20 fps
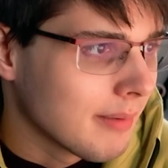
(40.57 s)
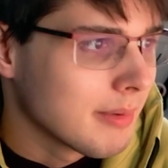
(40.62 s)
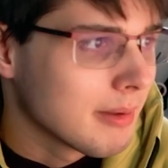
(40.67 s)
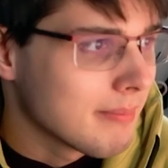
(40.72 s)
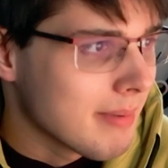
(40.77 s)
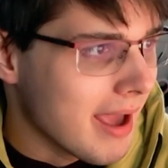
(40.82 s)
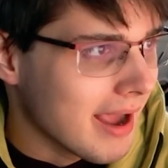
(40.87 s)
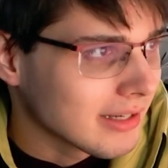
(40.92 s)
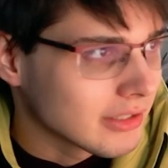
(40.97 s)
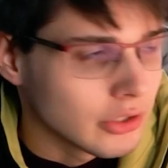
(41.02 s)

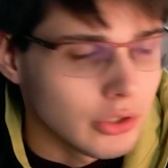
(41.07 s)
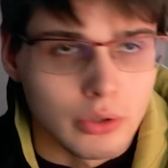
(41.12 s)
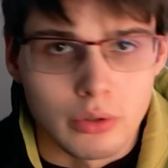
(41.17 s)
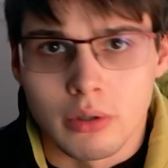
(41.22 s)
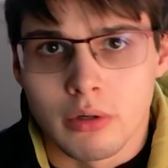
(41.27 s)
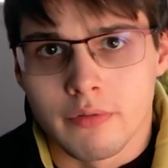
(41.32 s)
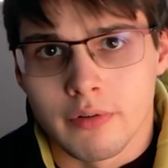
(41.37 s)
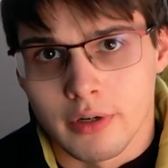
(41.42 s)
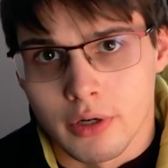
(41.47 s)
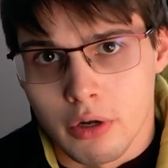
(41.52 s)
coming back
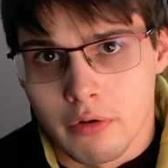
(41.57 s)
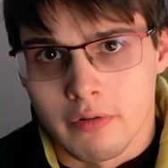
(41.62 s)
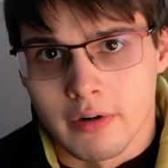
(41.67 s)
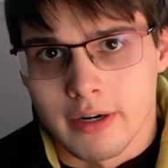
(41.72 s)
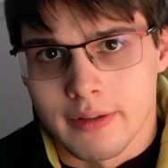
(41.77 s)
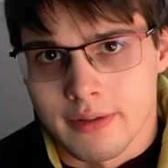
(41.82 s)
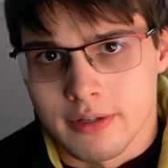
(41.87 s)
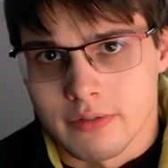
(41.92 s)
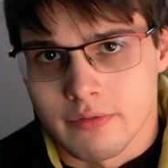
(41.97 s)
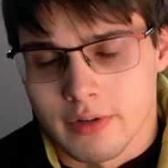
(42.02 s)
to over and
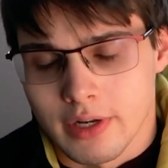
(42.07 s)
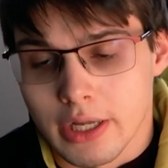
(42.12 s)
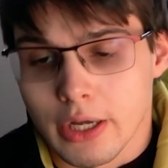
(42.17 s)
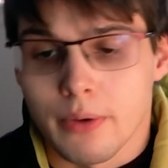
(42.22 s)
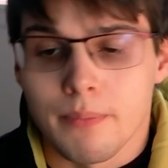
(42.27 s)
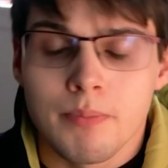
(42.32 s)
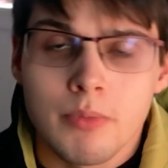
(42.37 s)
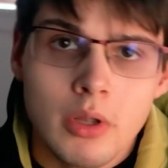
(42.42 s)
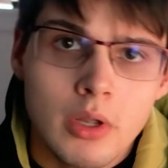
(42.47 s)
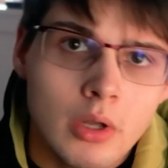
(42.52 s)
over in this
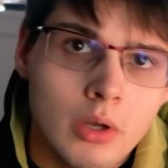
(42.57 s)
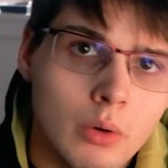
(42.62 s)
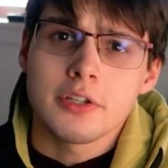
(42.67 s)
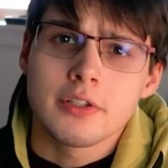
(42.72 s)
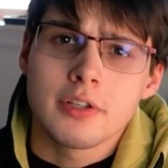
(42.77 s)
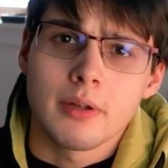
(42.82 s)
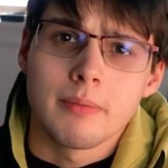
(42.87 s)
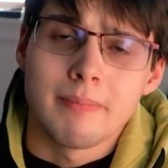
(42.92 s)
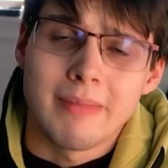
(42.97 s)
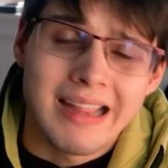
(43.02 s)
video. The
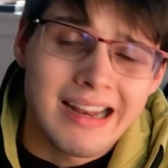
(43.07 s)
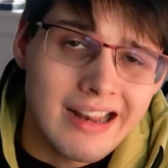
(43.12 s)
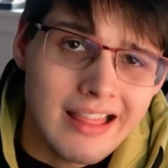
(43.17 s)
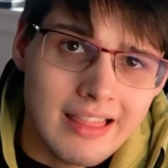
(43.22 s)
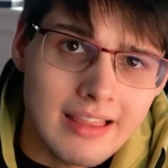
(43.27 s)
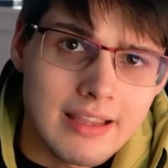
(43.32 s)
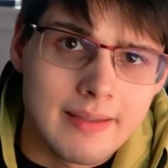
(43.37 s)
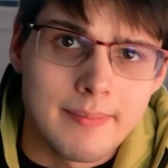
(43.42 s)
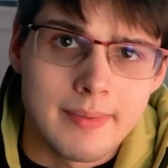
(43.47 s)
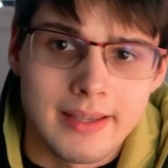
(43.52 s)
first main
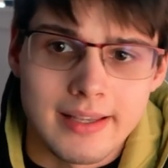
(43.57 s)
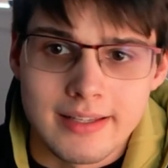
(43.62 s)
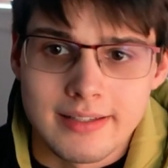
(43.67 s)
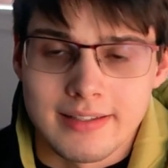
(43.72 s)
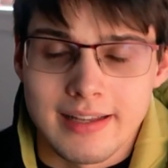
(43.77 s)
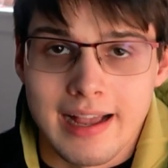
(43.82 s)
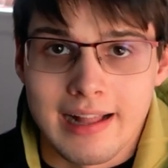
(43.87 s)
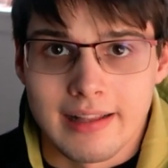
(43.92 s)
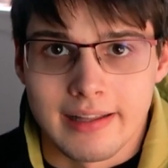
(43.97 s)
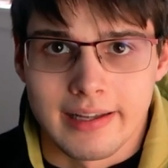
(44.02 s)
theme
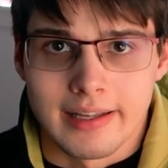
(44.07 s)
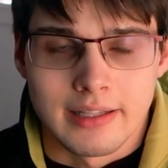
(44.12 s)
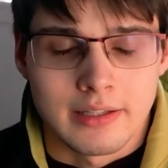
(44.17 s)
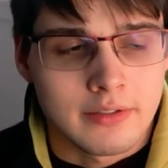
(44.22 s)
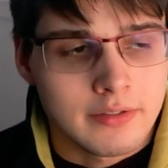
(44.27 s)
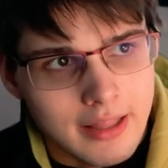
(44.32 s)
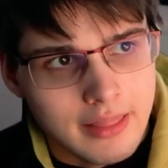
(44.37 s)
is elegant.